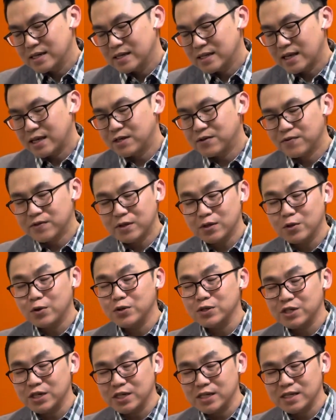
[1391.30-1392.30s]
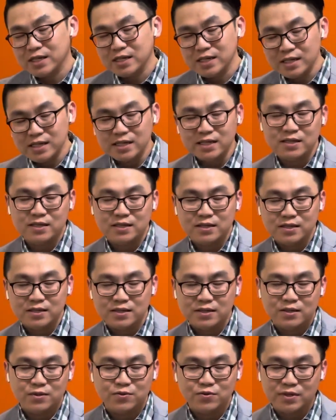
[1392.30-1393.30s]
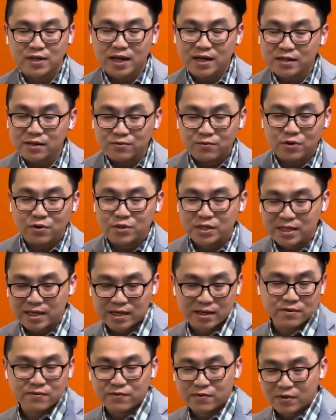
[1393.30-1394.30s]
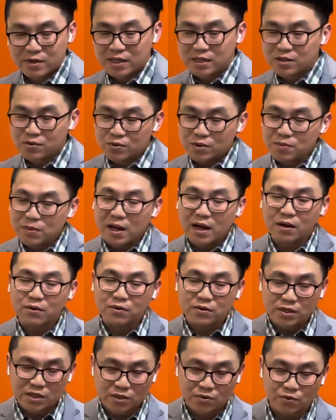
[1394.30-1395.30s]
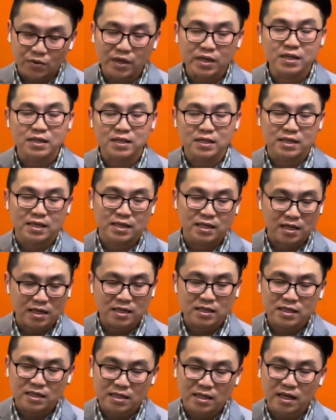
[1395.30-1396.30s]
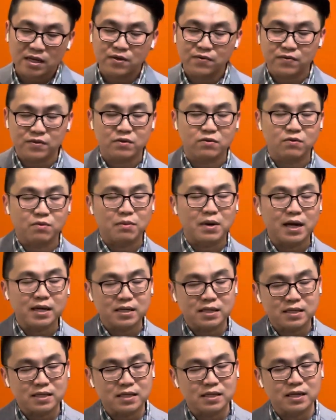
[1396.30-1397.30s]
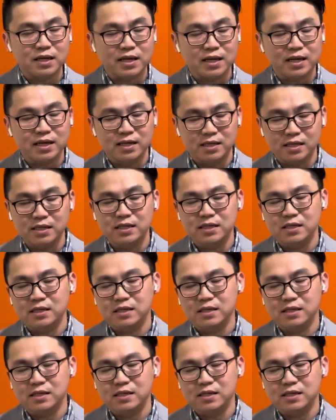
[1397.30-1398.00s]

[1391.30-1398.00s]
thank you for the Lord Jesus, who died and rose again for us, whose power is real in us. And thank you for the reminder today